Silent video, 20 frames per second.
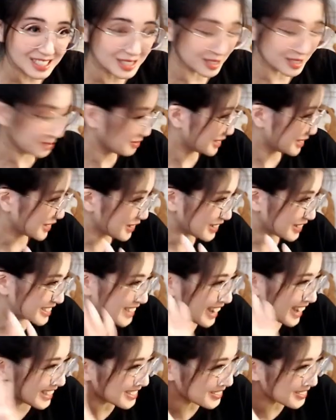I'm sorry,
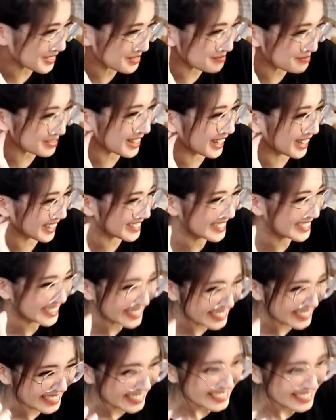chat's going blind.
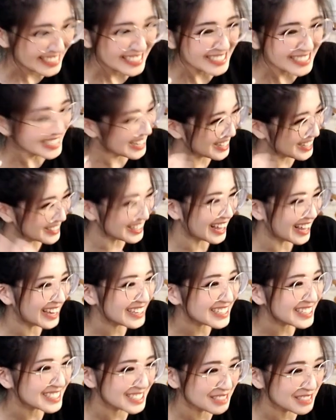I like
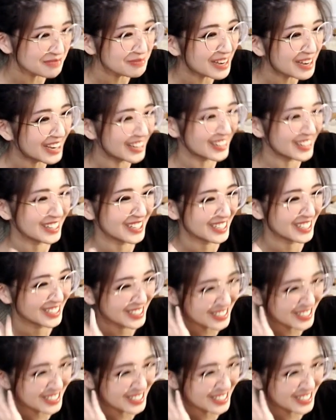it small.